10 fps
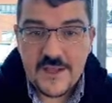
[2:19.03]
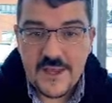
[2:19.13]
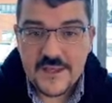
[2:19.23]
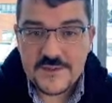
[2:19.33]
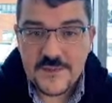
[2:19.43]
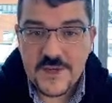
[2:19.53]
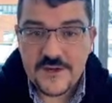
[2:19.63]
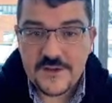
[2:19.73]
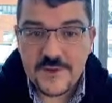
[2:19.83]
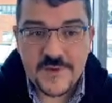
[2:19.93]
as we get
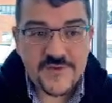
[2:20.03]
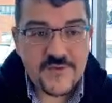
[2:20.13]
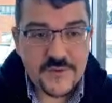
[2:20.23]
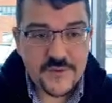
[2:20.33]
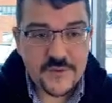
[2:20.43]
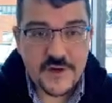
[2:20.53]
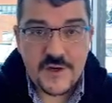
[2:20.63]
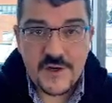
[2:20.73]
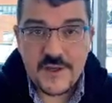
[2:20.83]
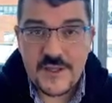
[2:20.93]
a little bit further
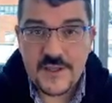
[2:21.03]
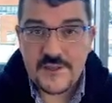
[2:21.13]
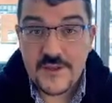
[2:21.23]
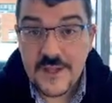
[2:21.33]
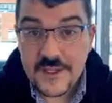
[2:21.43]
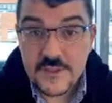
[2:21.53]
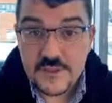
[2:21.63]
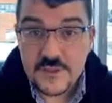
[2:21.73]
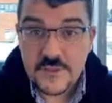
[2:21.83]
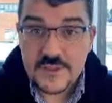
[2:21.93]
on in the lecture
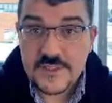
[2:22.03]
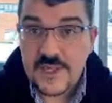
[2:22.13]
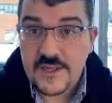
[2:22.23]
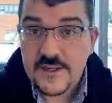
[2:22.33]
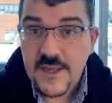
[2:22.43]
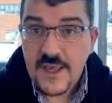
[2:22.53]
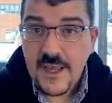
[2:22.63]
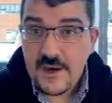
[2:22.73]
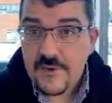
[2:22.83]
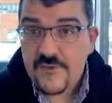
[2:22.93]
towards the end.
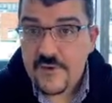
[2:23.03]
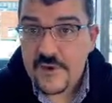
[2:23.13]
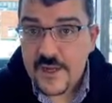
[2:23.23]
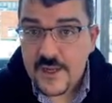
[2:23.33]
However,